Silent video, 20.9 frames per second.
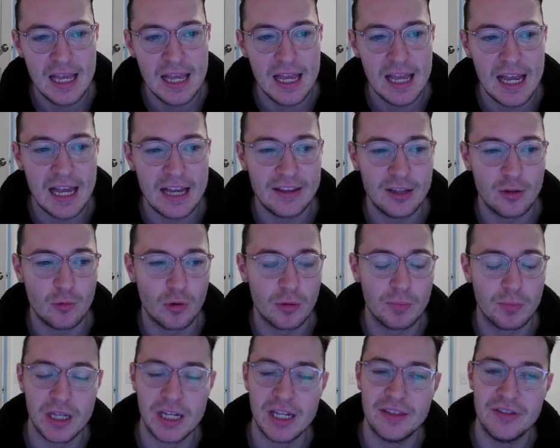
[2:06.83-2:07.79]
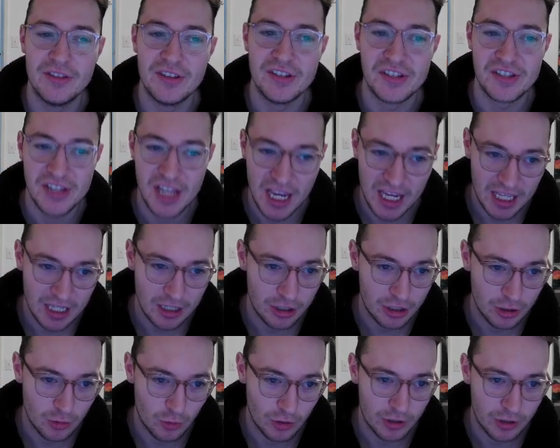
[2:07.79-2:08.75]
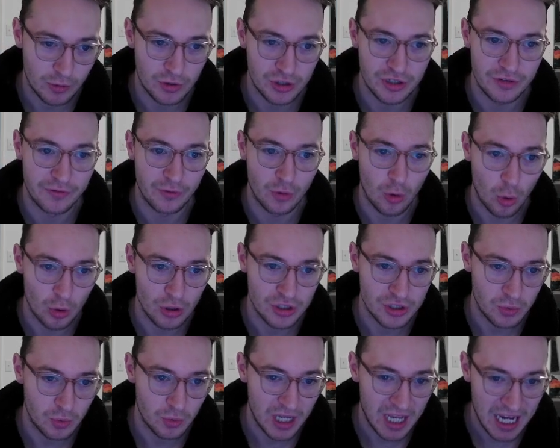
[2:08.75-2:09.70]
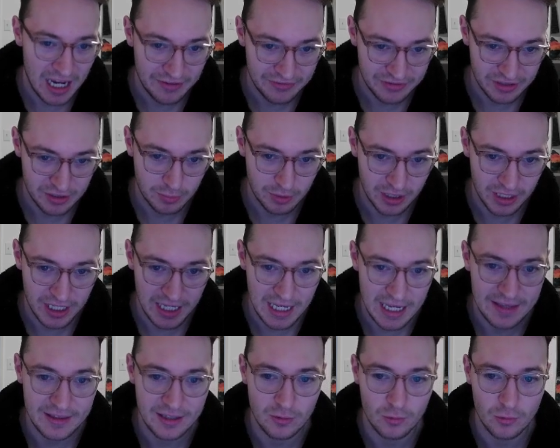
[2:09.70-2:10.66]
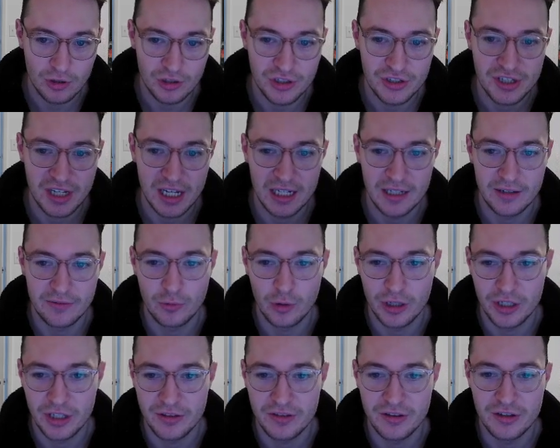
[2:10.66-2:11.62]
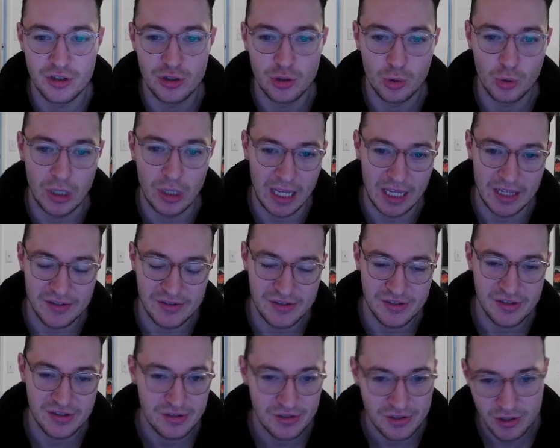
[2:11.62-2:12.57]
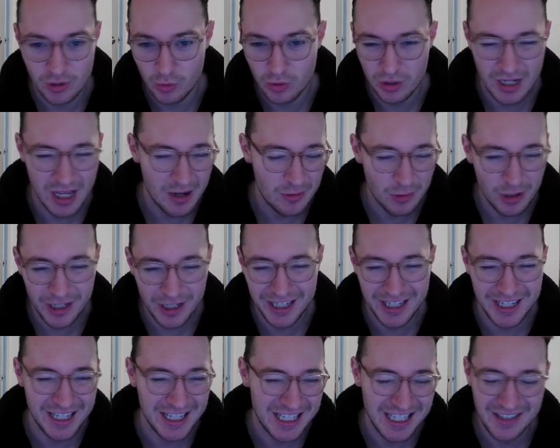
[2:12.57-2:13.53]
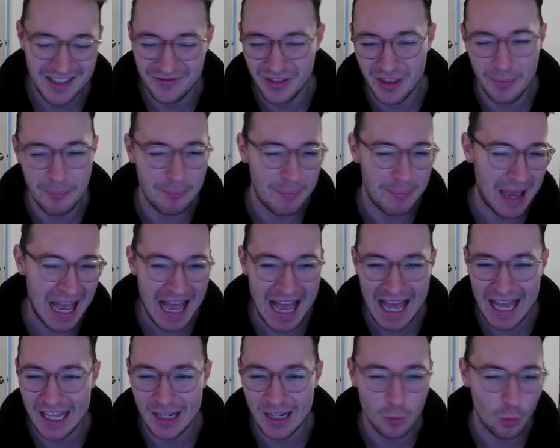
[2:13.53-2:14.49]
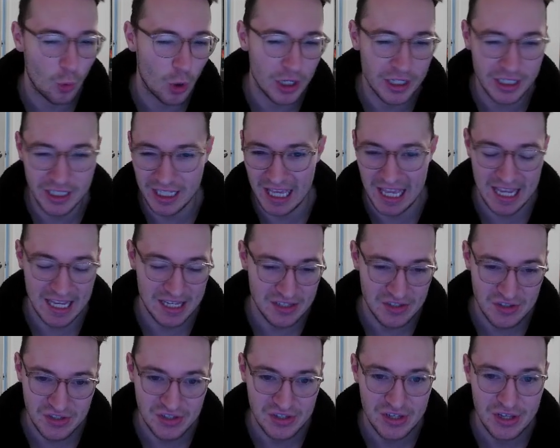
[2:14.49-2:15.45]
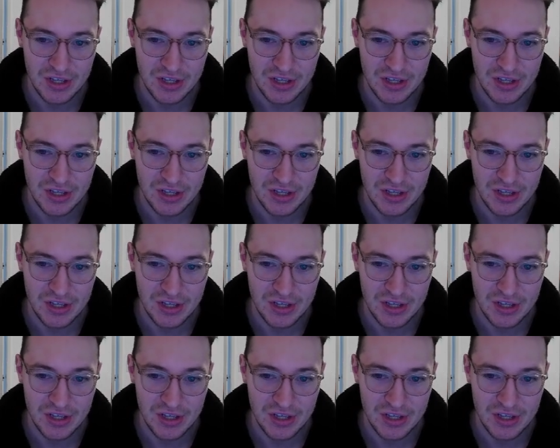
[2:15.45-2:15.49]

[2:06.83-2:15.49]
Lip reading: And then we're playing the second good one, which of course we have to play. And then we're just kind of running the 2Ks. So we're not running any of the bad 1Ks,